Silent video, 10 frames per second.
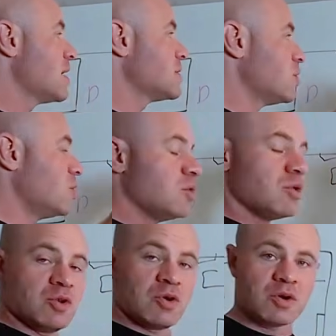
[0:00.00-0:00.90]
So
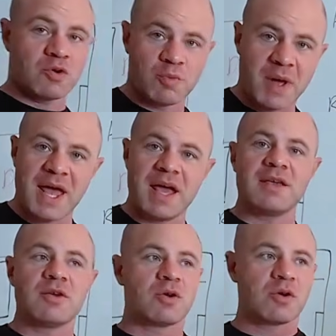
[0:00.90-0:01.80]
you're in group A,
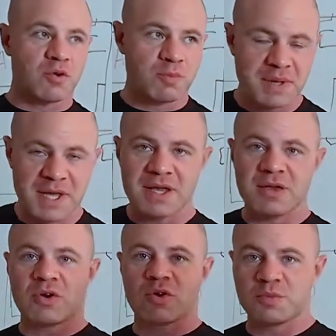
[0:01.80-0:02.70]
you're in group B,
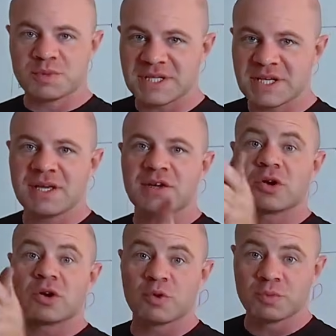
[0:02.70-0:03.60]
you're in group C,
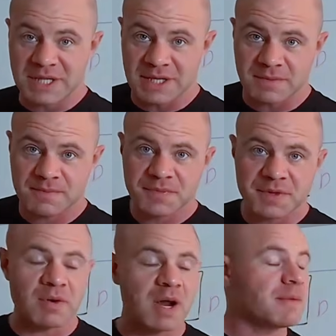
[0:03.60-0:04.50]
you're in group D,
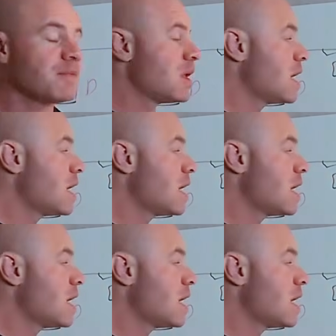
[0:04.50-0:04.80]
all right?